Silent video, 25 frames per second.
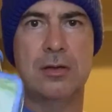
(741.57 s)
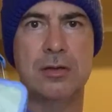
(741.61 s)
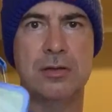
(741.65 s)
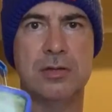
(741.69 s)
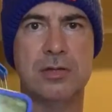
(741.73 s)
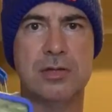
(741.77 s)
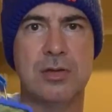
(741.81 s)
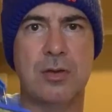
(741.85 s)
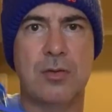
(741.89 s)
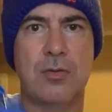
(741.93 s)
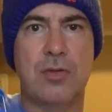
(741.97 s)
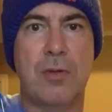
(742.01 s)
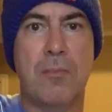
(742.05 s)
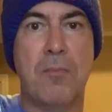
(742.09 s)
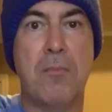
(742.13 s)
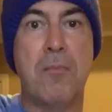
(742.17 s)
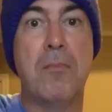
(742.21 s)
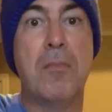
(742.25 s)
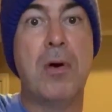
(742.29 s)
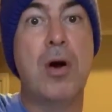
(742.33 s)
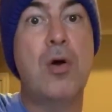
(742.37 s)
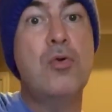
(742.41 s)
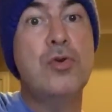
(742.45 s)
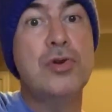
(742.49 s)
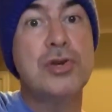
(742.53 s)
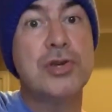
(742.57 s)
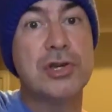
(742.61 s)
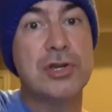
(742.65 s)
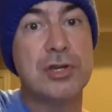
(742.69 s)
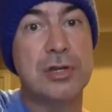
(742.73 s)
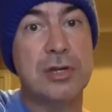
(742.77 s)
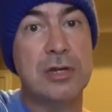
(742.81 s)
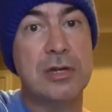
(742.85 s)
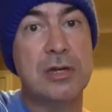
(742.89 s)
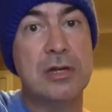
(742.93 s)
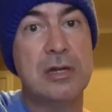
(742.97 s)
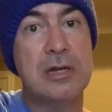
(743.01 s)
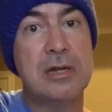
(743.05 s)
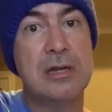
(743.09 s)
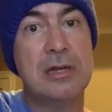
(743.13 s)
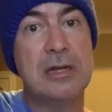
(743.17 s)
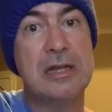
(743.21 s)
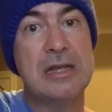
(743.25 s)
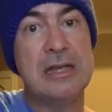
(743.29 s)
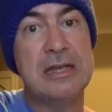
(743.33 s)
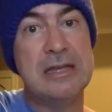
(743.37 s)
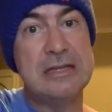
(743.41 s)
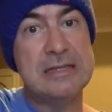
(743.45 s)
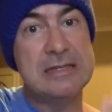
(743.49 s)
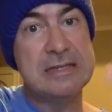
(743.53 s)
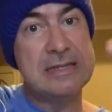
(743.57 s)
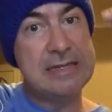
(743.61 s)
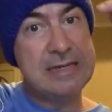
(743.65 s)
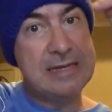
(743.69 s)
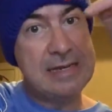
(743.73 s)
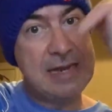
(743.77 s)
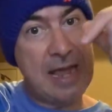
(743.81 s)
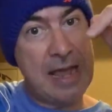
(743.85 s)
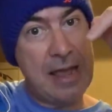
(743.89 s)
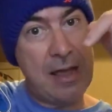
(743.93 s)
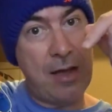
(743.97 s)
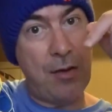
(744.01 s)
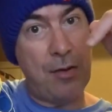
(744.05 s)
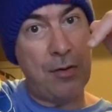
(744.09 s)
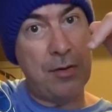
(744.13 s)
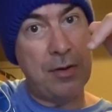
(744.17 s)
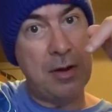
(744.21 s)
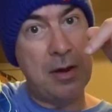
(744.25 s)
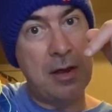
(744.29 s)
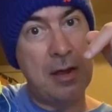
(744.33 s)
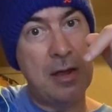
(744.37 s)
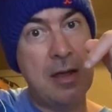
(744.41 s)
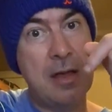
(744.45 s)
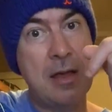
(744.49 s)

So the motion is down,